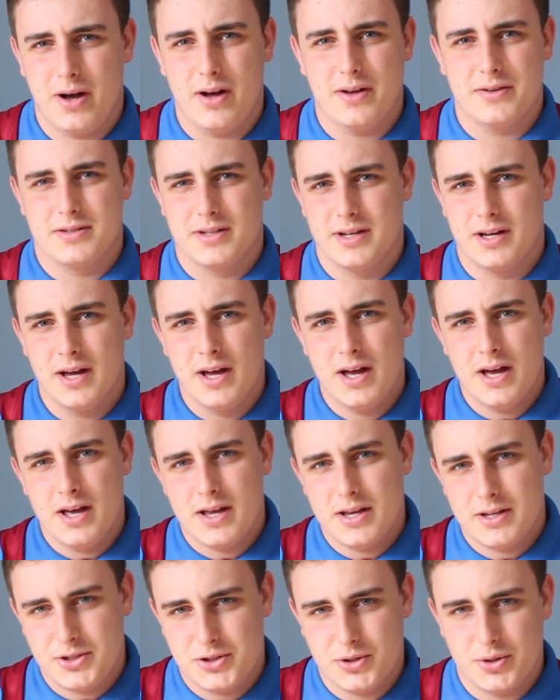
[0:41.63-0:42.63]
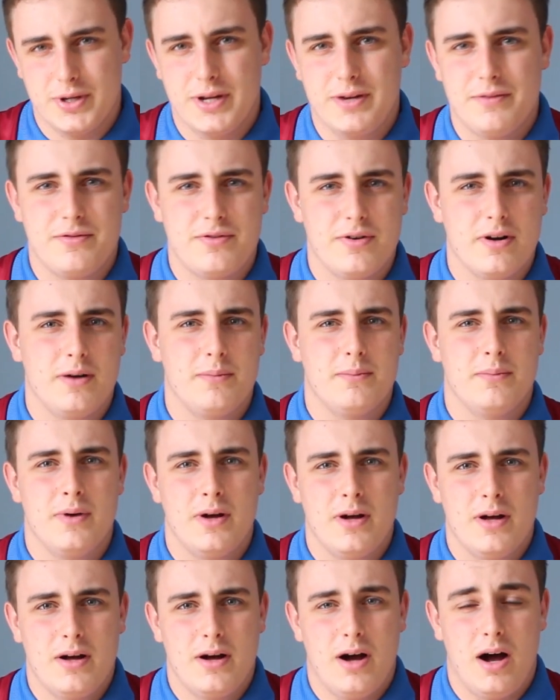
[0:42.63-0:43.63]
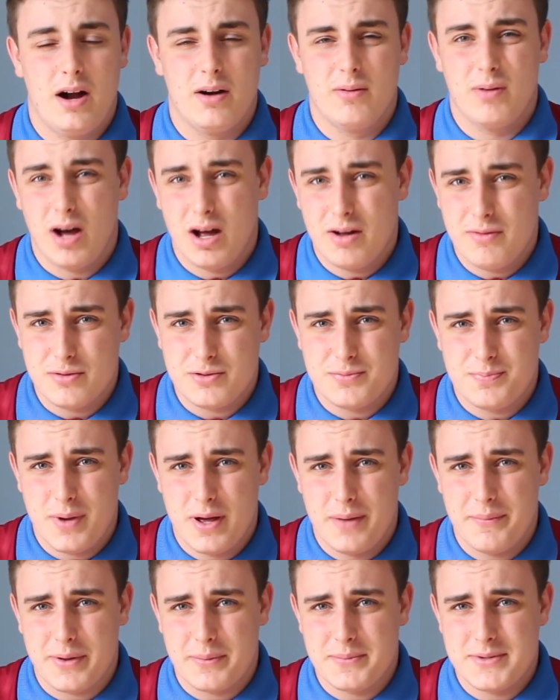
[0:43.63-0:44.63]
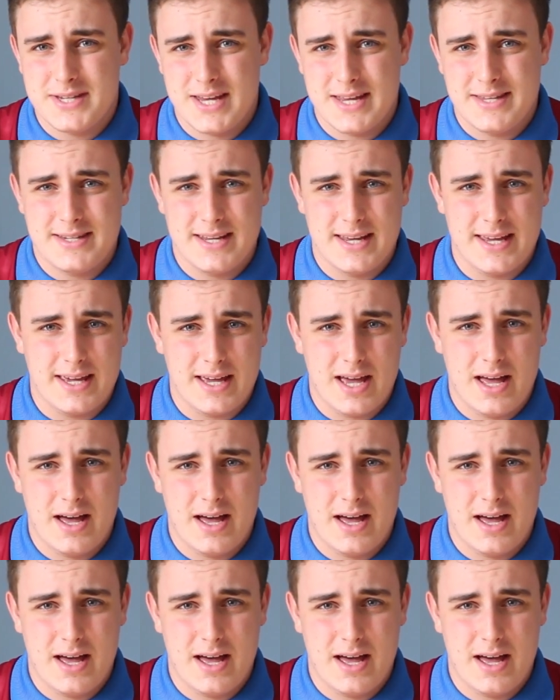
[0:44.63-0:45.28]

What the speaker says: Jota joining from our rivals Birmingham City,